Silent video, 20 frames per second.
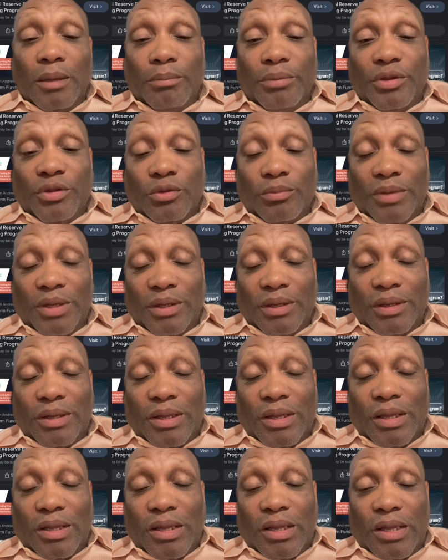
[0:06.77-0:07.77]
Please don't make
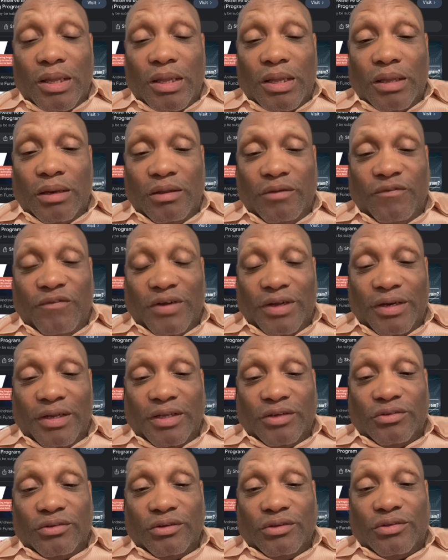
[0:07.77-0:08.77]
any
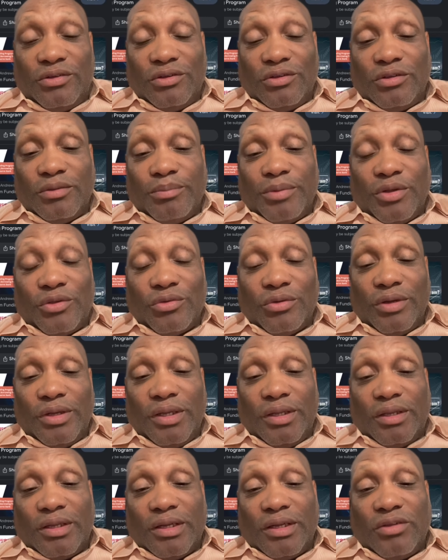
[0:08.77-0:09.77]
financial decision based on
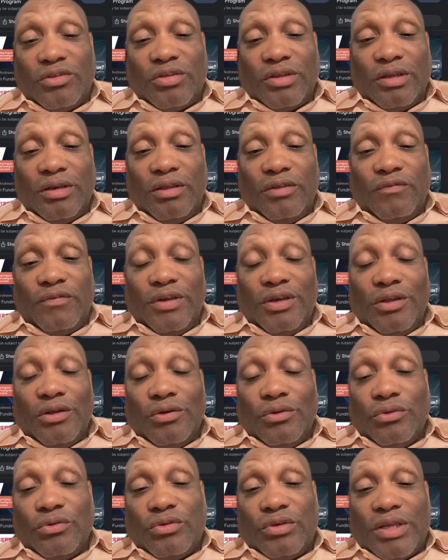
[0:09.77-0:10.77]
anything I say in these
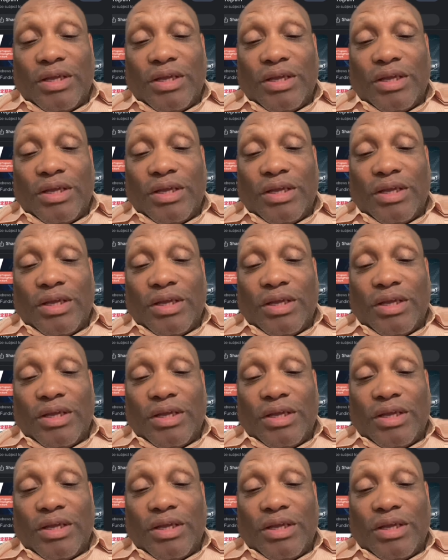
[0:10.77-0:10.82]
videos.